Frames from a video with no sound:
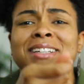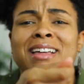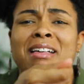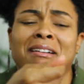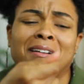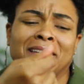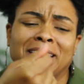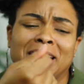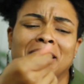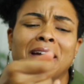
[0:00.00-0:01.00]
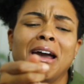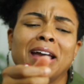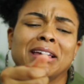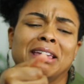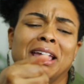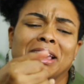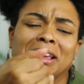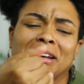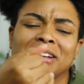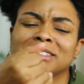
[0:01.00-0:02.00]
I can't
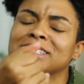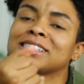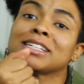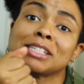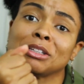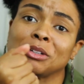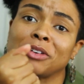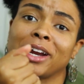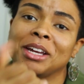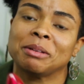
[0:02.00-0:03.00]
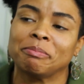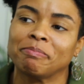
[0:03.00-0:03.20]
get it. This doesn't look right.